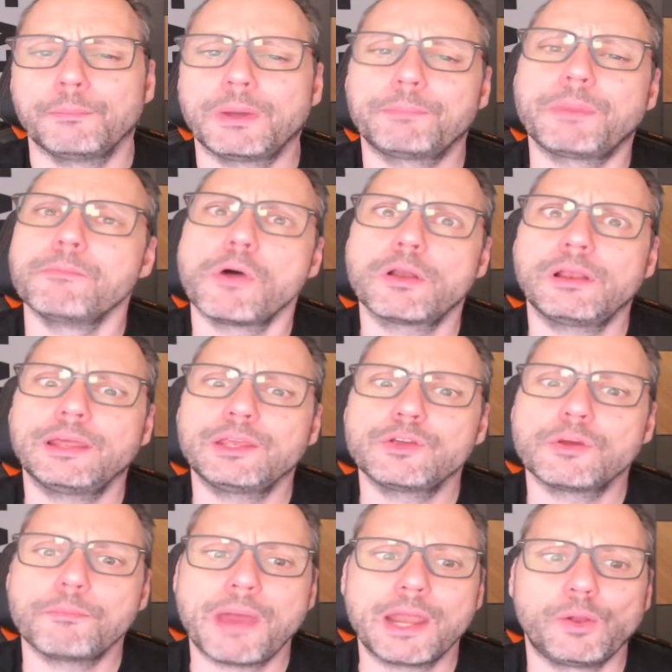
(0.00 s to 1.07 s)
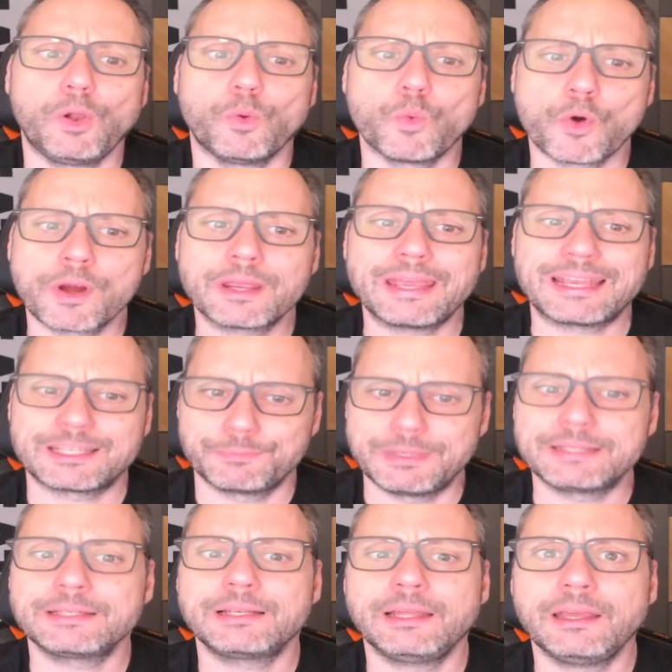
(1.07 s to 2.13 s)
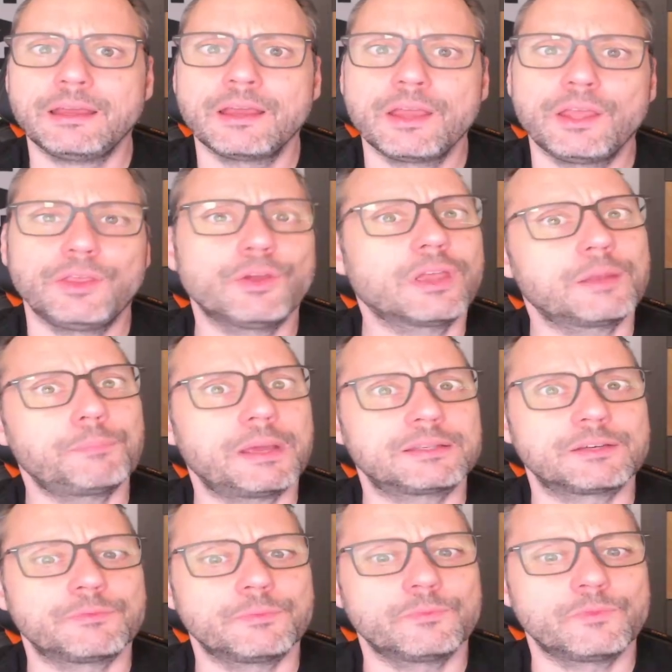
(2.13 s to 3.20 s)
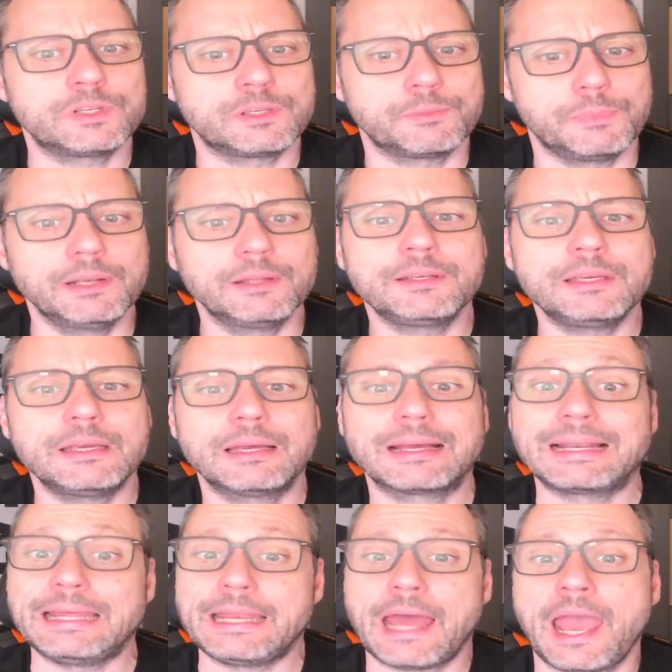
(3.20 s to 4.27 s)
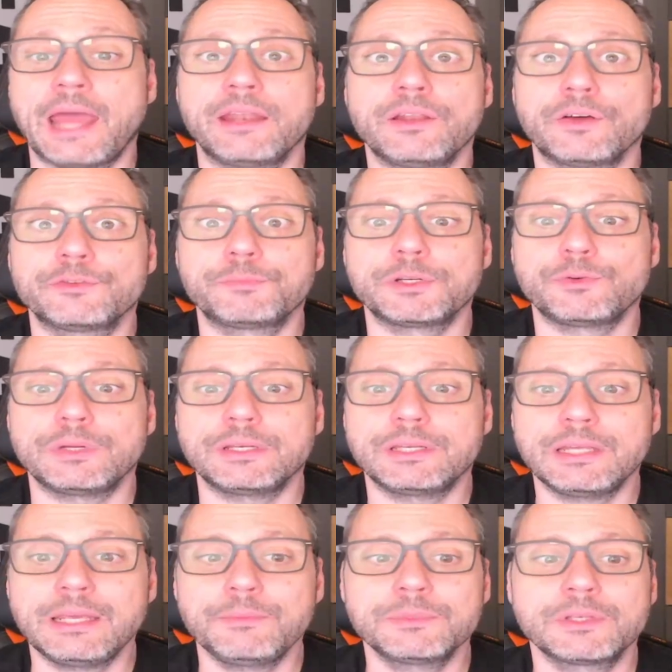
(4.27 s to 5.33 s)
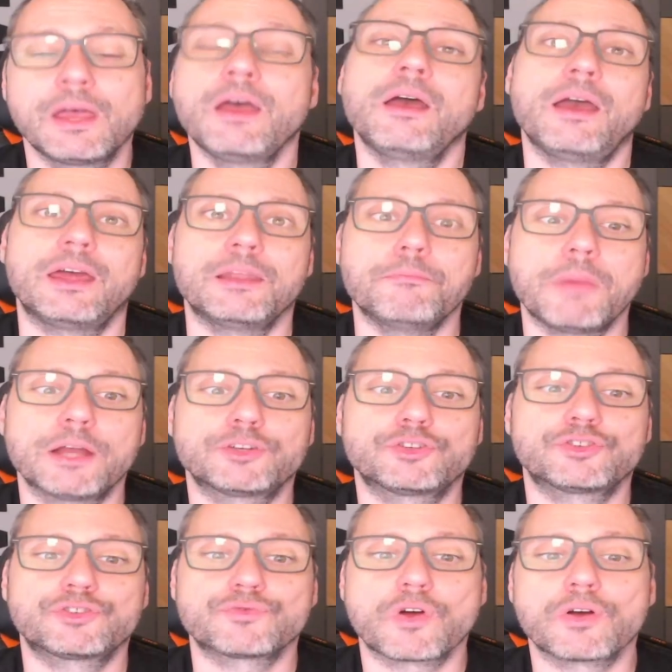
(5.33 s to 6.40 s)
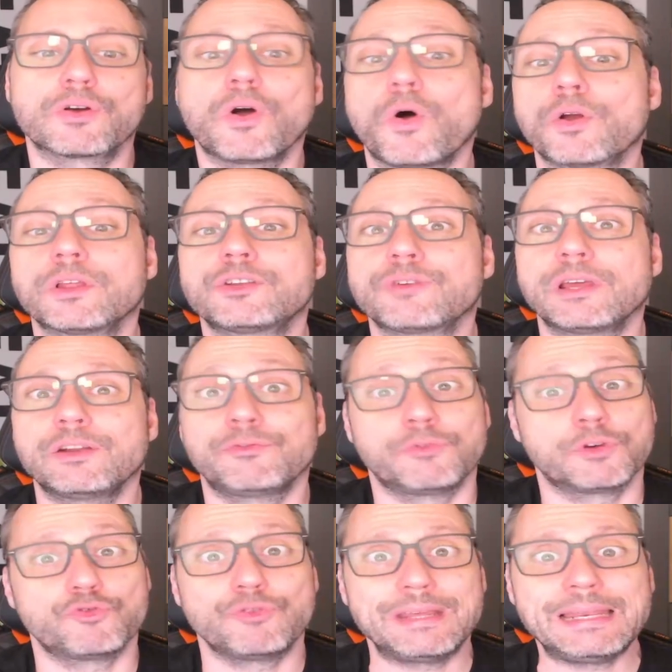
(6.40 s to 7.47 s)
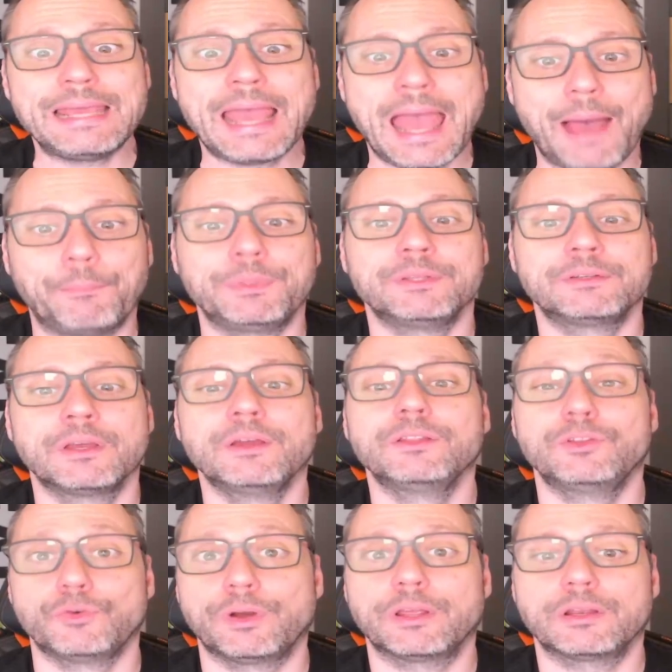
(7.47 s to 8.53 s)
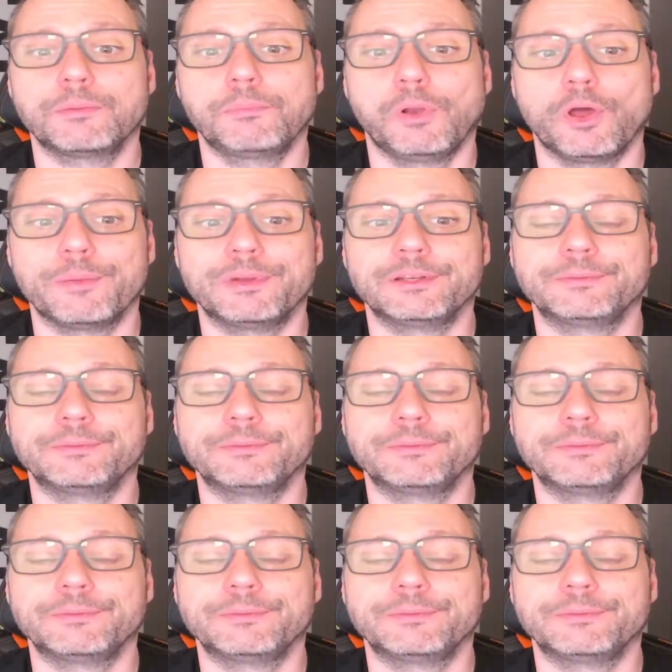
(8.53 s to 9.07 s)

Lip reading: But by modeling your manual work explicitly, you get better visibility, cleaner handoffs between teams, and a much stronger audit trail of what really happened during a deployment.